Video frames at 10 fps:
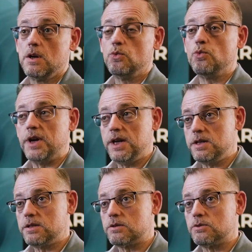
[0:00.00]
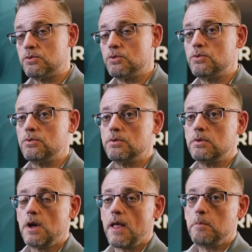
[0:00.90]
ways to
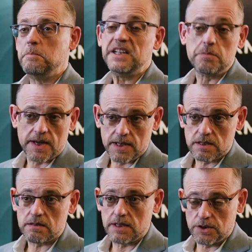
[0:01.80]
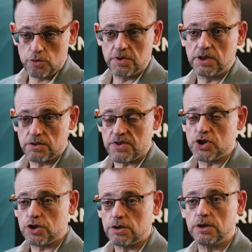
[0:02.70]
minimize that human
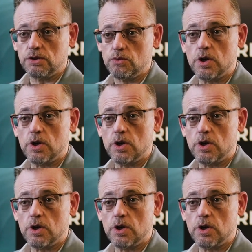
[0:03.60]
intervention and to